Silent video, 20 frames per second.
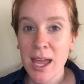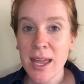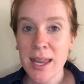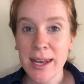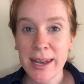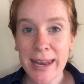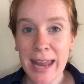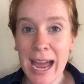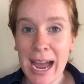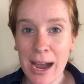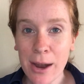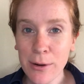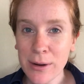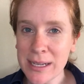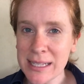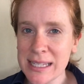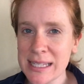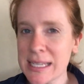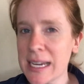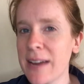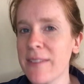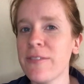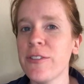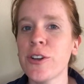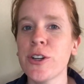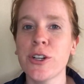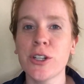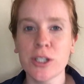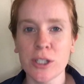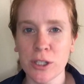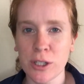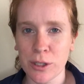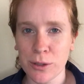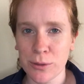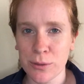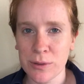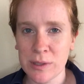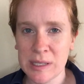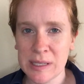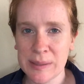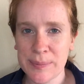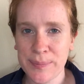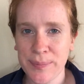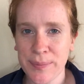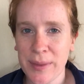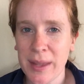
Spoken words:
Now it's time for your clues.